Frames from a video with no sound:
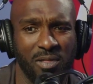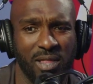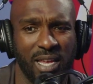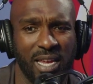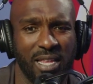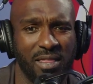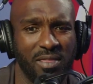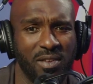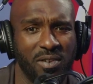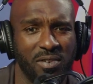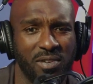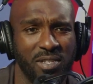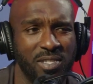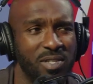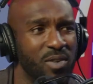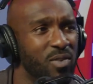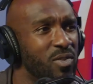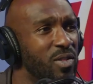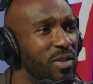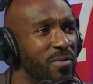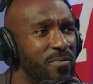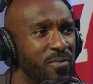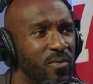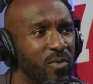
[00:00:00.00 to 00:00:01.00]
late 30s,
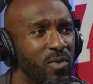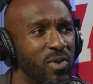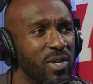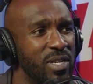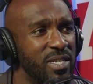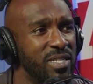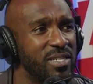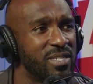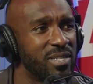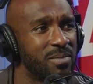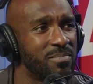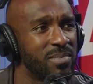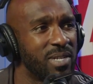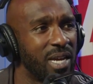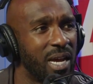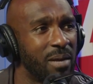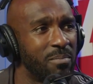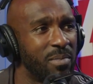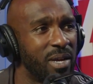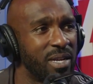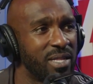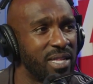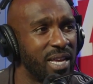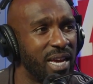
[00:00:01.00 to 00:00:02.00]
early 40s,
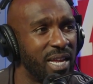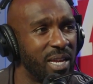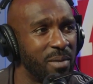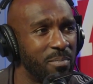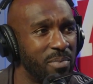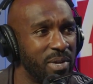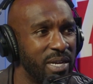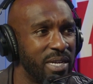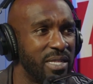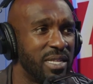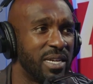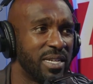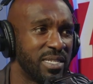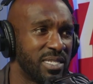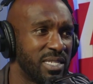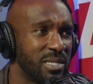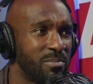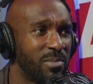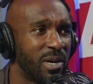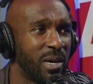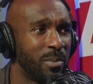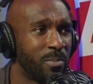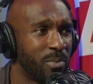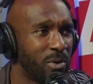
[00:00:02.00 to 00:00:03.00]
sometime like that. He played like
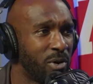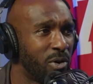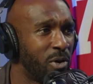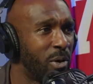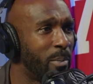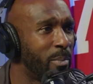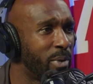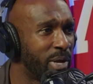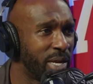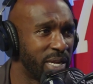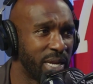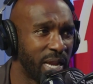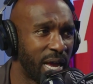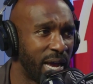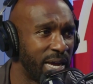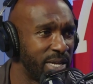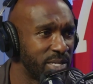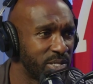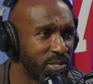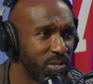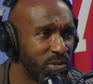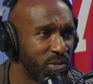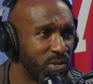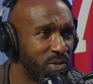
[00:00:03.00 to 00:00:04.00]
semi-pro and played in high
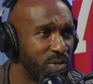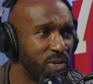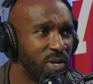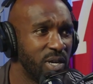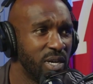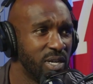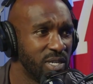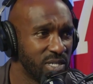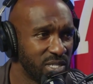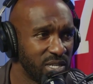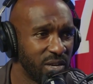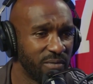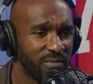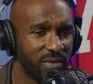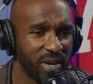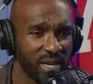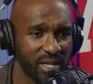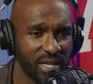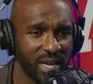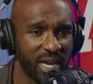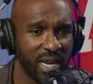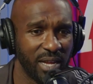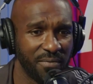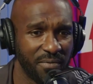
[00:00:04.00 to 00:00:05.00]
school, stuff
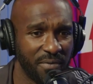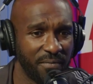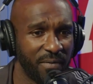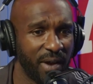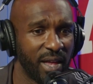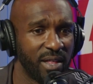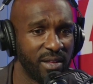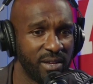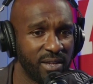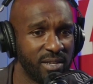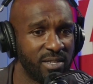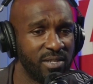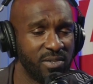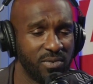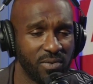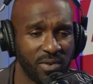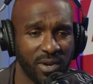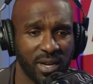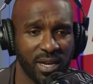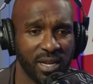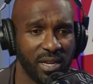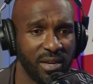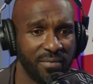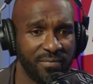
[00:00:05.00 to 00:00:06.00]
like that. He was
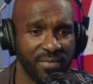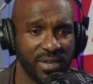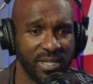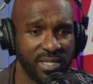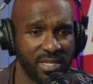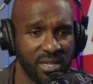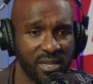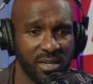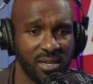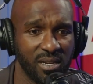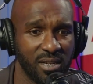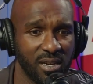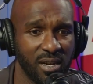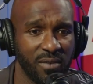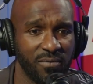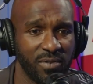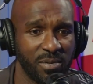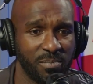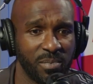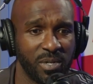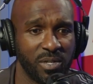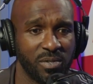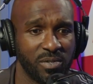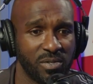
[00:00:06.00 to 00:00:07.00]
valedictorian of his
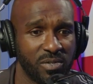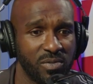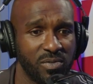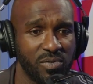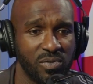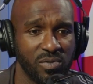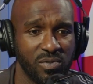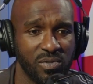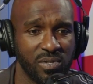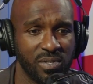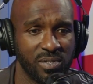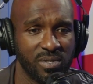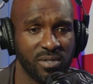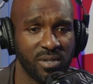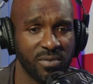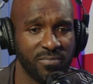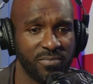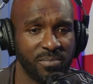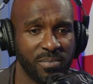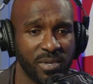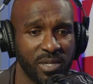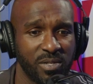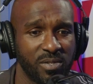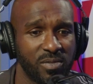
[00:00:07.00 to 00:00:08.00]
middle school
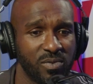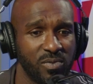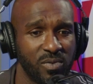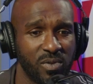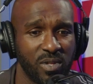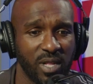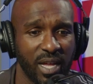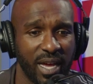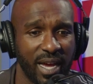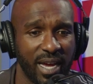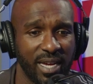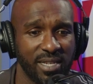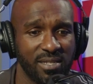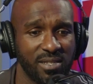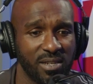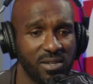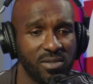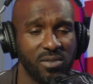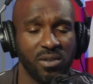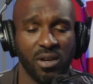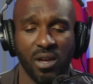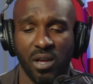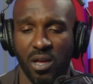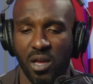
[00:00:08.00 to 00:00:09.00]
class,
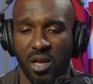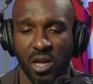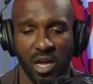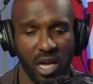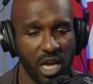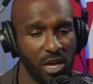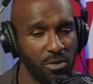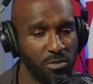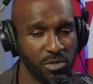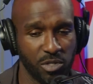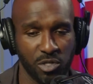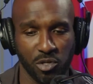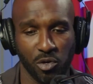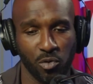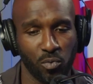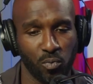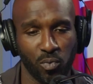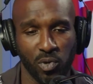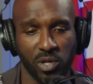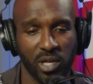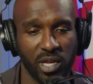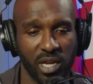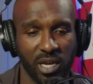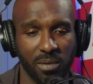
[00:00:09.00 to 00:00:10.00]
so he was
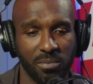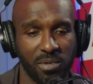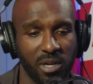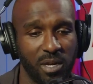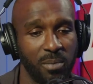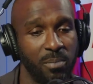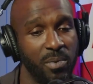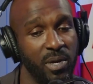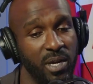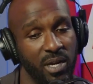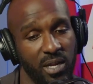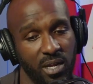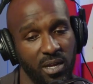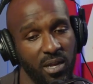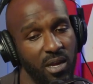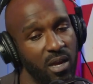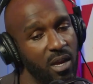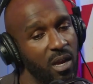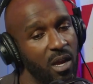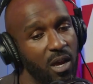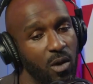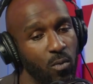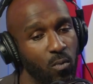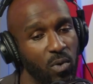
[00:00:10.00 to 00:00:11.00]
really up there, but
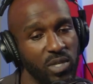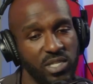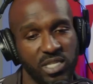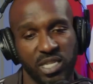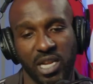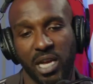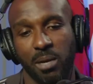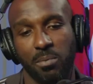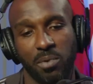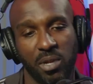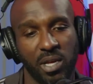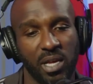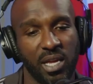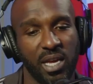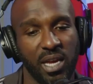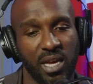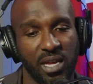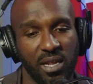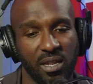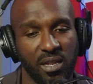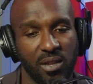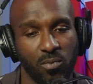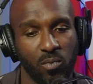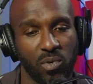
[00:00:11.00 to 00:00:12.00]
wasn't able
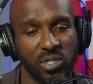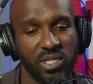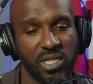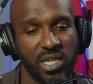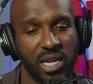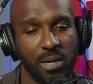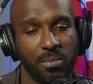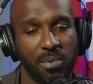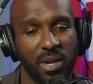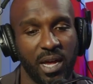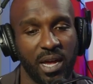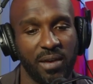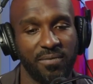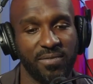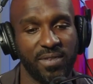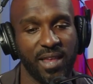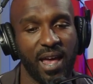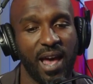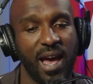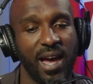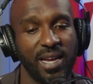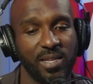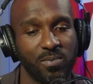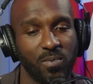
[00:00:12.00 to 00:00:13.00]
to have
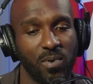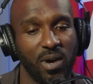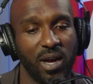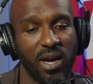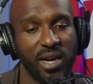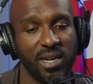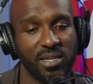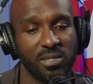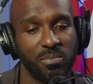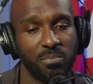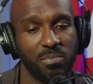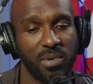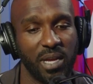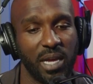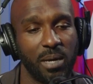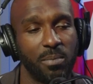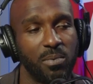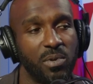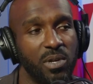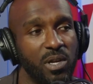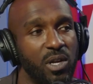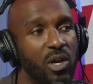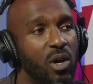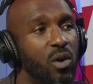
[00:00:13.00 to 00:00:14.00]
size-wise be
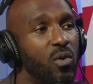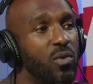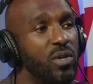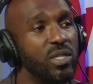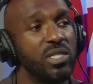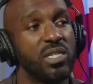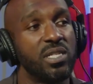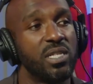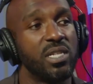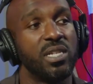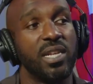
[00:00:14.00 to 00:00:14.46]
able to go into